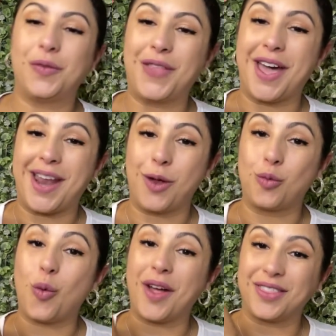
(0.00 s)
that I
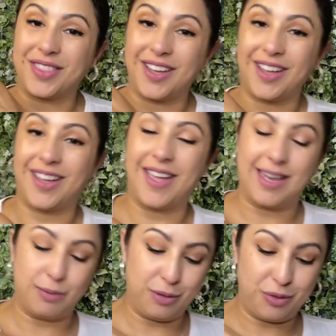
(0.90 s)
want the
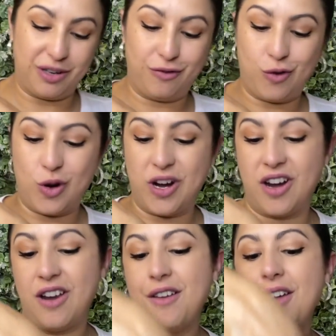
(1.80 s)
animal print for,
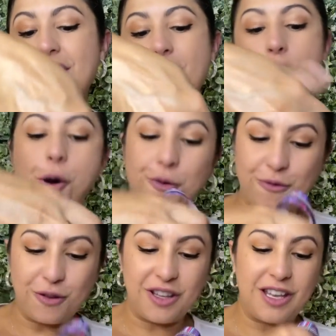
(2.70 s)

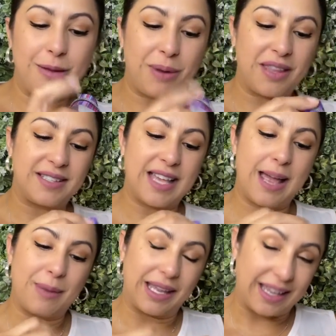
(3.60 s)
hopefully by the
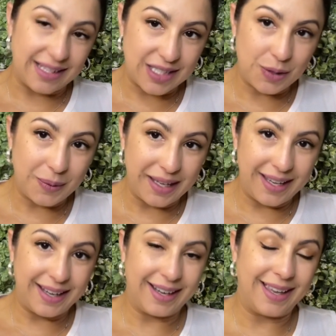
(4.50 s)
time I get to
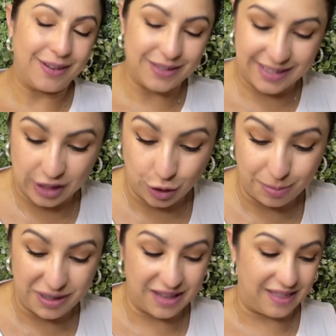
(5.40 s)
it, it'll still
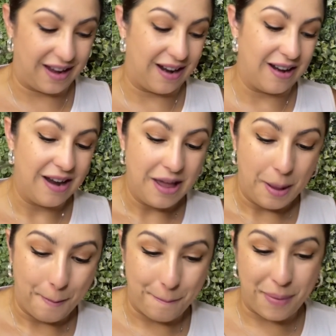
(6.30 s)
be there.
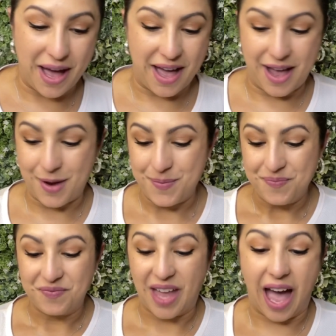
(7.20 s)
But
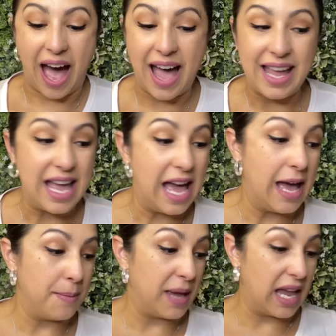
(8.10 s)
I
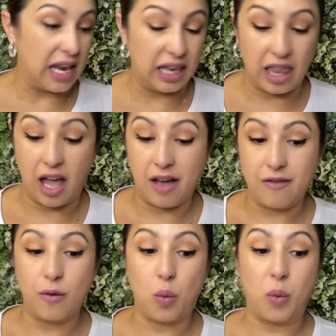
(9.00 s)
am in
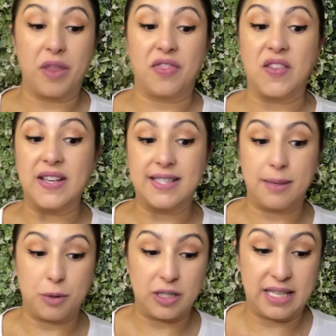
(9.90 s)
love with these
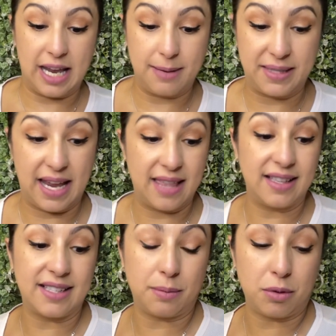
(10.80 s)
zipper tapes and
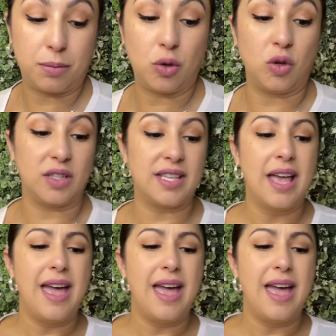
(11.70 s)
these zipper pulls.